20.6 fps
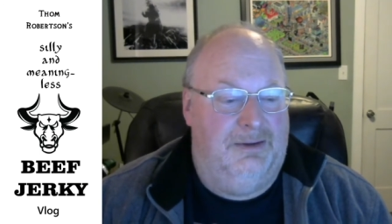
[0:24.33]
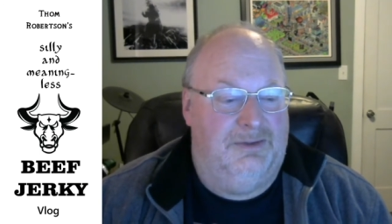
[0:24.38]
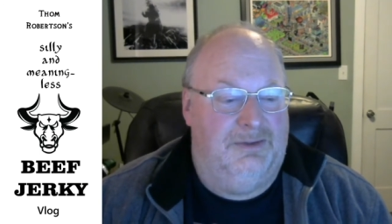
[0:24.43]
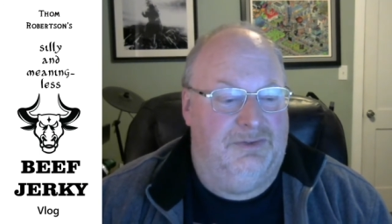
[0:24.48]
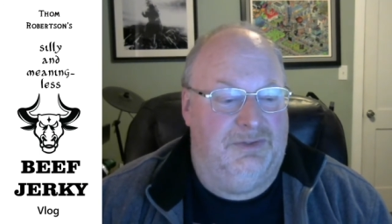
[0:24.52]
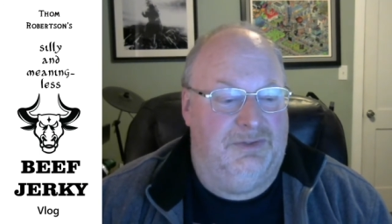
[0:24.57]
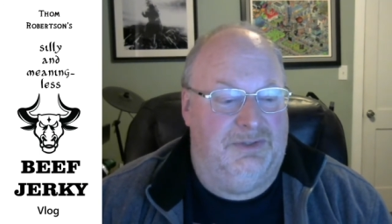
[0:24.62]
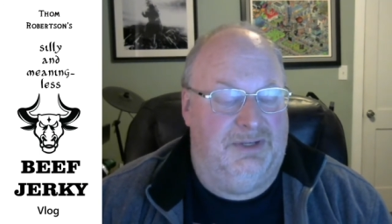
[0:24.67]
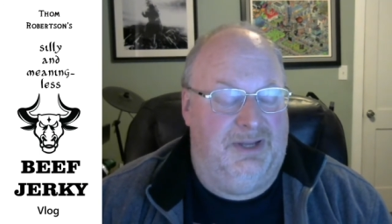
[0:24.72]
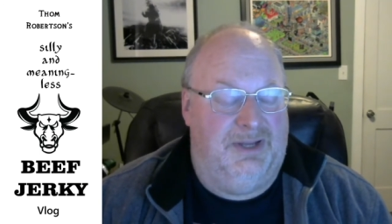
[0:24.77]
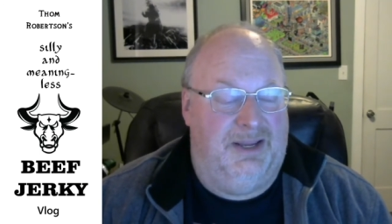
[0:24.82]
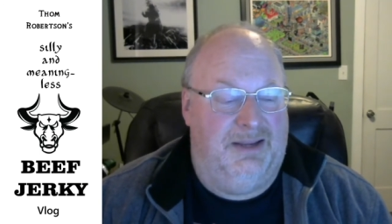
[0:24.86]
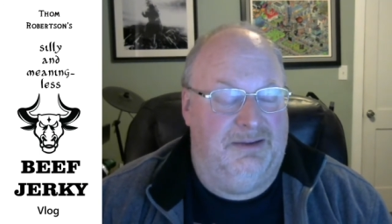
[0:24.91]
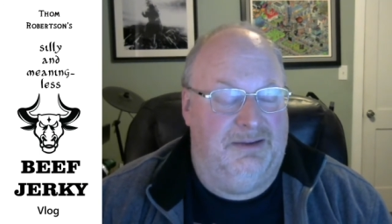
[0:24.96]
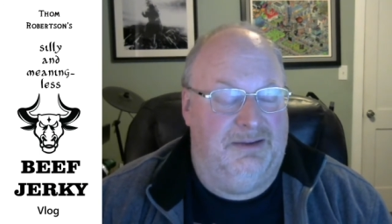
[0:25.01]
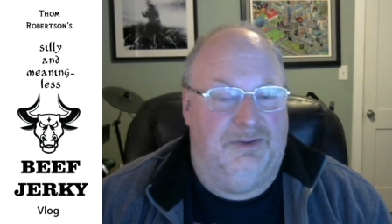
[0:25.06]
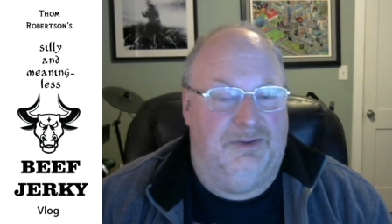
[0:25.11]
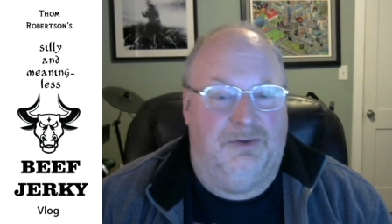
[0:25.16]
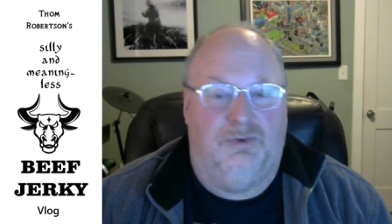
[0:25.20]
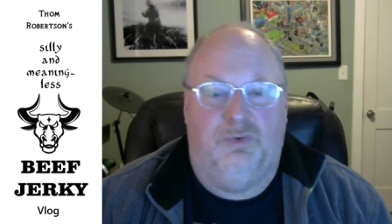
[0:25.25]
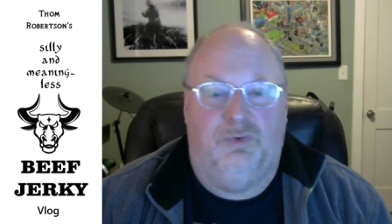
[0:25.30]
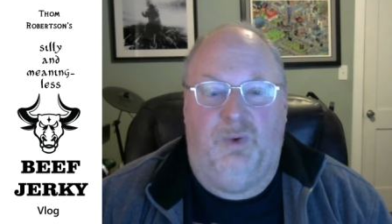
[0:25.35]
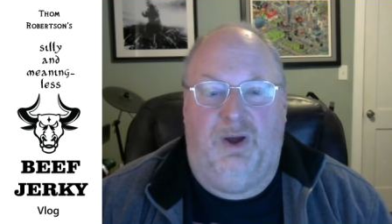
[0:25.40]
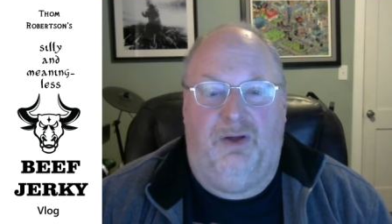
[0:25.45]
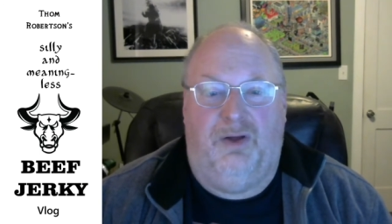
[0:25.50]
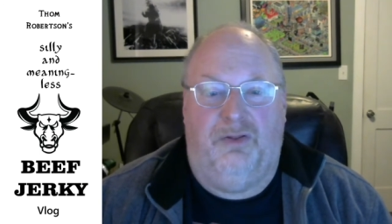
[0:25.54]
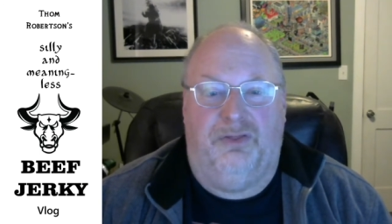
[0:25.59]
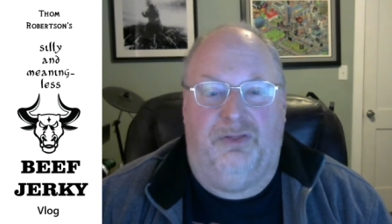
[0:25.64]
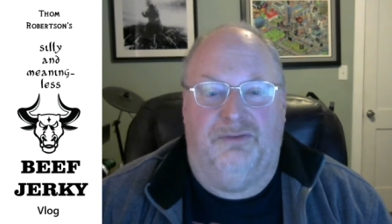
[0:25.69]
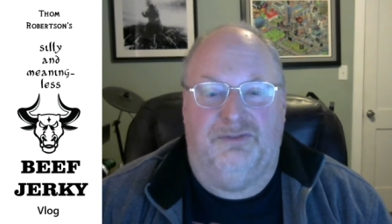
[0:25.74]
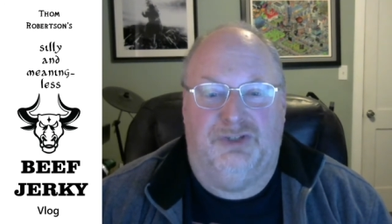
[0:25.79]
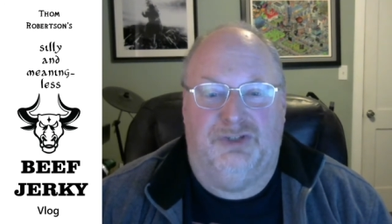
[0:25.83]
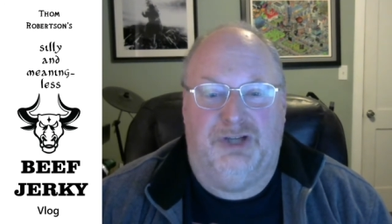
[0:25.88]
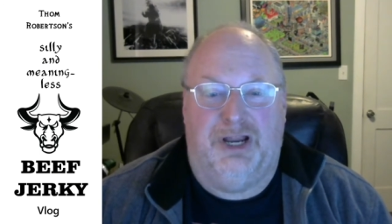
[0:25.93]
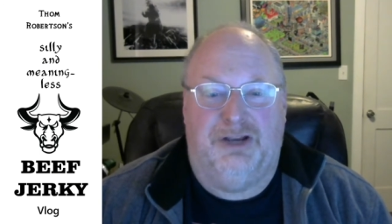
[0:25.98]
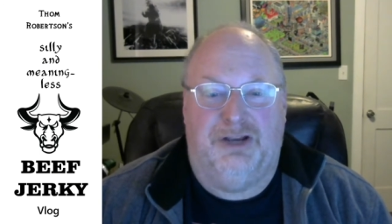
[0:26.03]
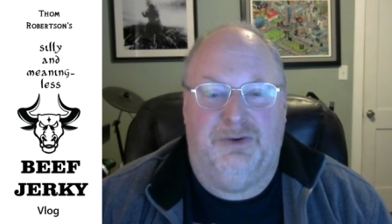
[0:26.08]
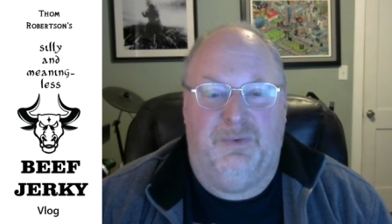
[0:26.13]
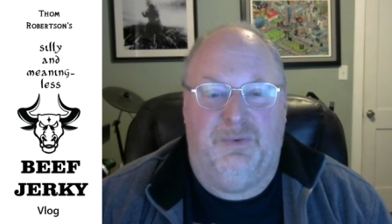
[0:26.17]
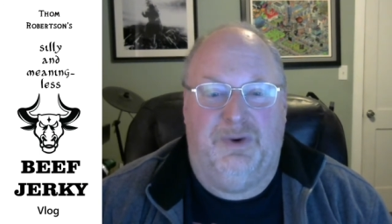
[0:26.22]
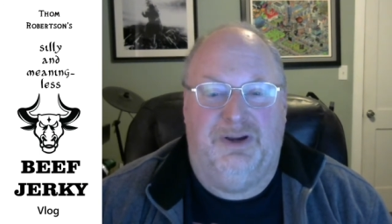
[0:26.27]
So today is the 12th of
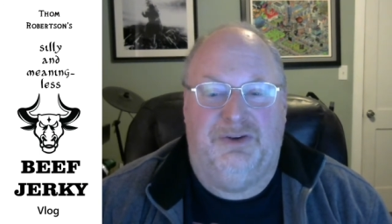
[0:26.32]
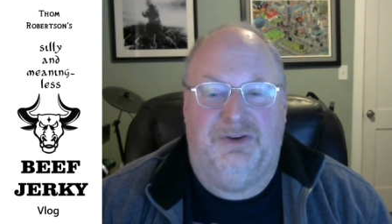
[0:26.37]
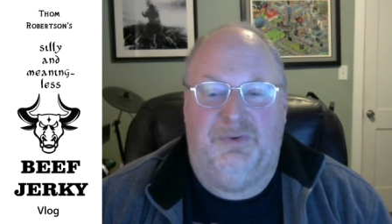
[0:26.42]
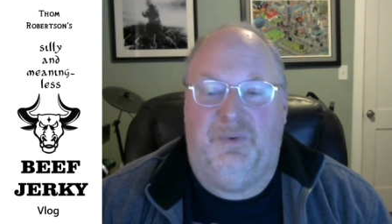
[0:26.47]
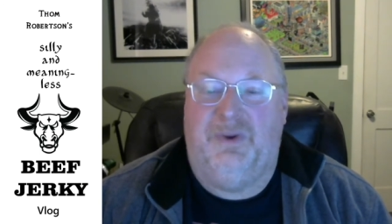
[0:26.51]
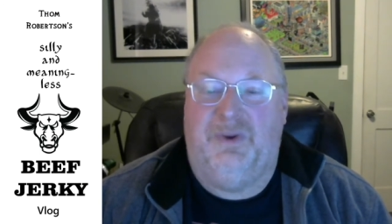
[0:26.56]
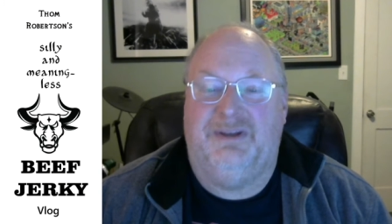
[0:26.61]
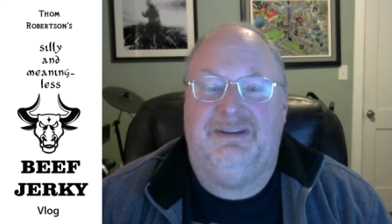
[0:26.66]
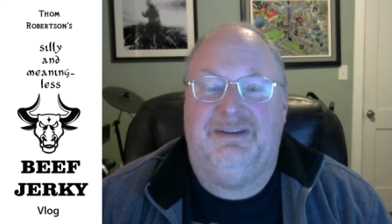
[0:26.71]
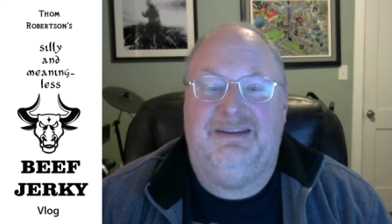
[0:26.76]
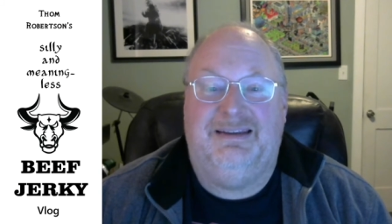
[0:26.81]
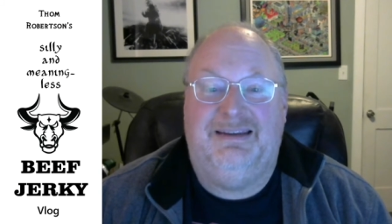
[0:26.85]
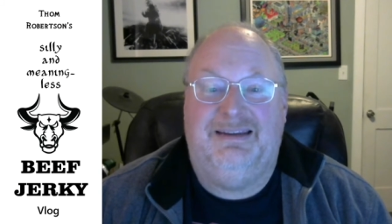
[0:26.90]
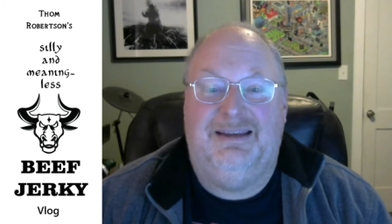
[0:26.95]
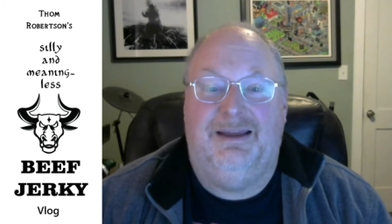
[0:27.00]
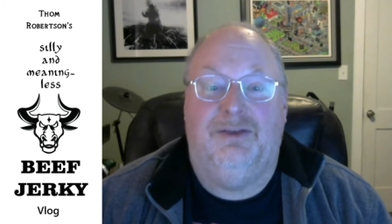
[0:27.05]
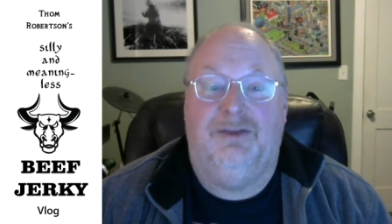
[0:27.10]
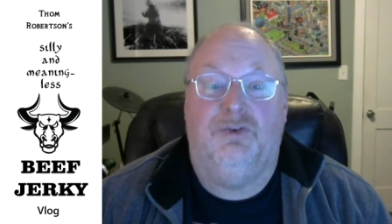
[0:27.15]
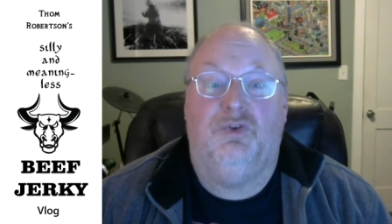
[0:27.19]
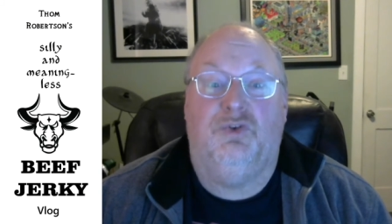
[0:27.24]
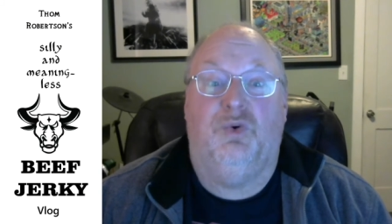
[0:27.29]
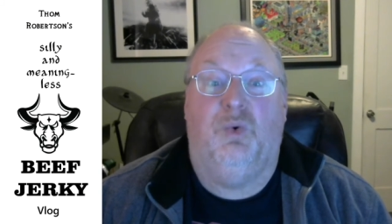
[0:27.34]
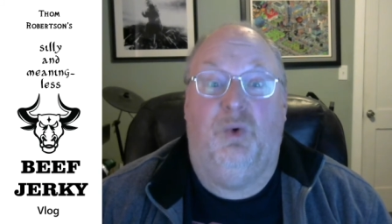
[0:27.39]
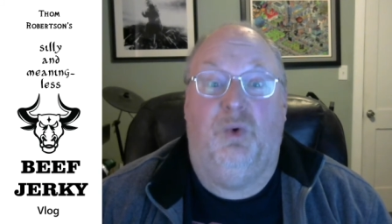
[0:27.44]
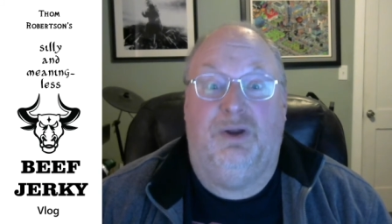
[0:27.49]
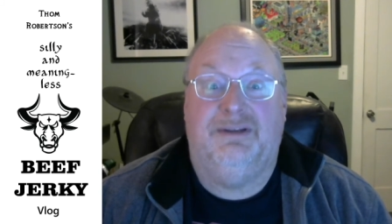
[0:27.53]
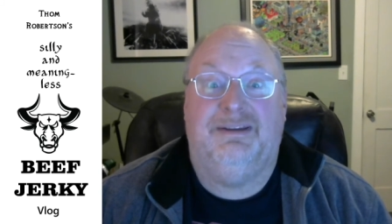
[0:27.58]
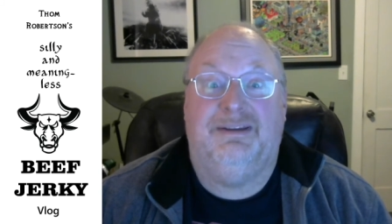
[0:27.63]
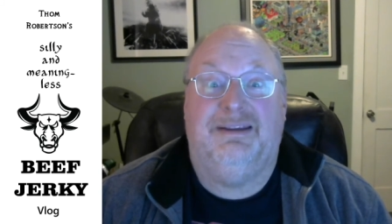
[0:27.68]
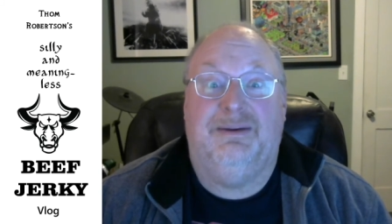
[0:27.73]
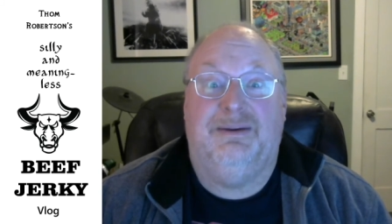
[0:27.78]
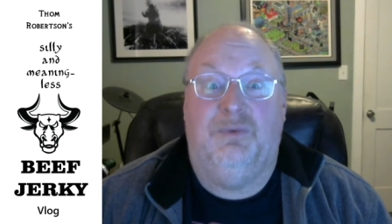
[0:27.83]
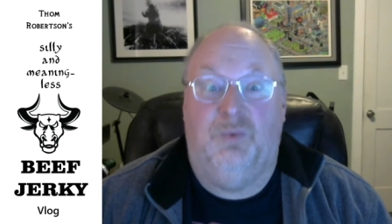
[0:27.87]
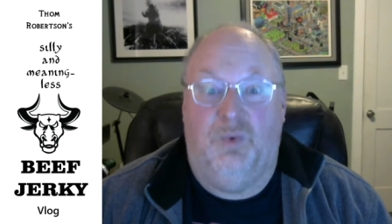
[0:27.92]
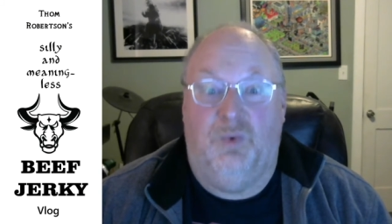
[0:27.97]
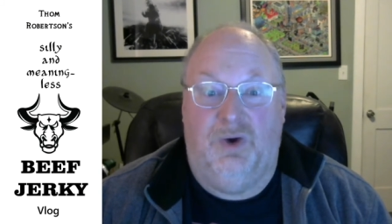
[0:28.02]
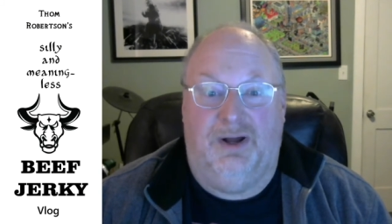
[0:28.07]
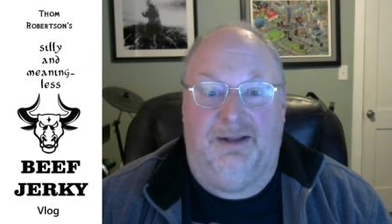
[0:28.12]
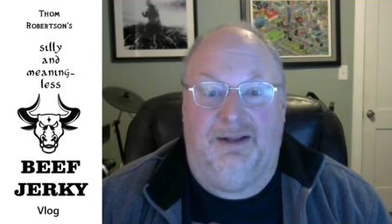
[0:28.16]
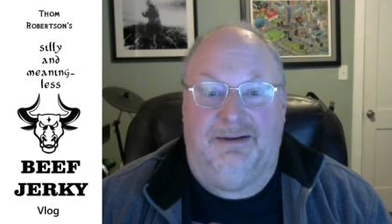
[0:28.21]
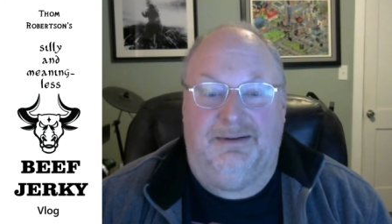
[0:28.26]
January
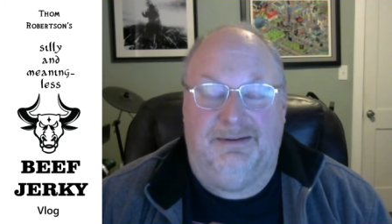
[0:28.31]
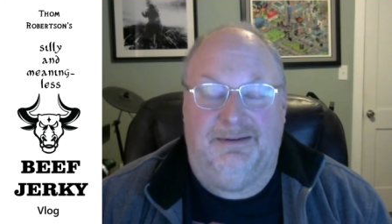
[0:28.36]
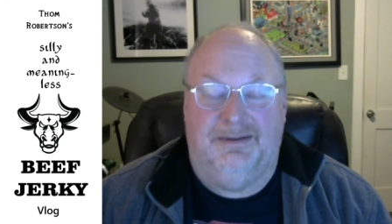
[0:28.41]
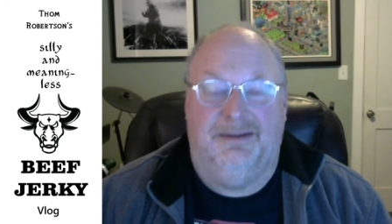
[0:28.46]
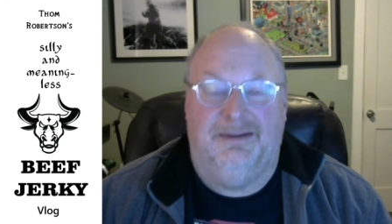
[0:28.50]
2021.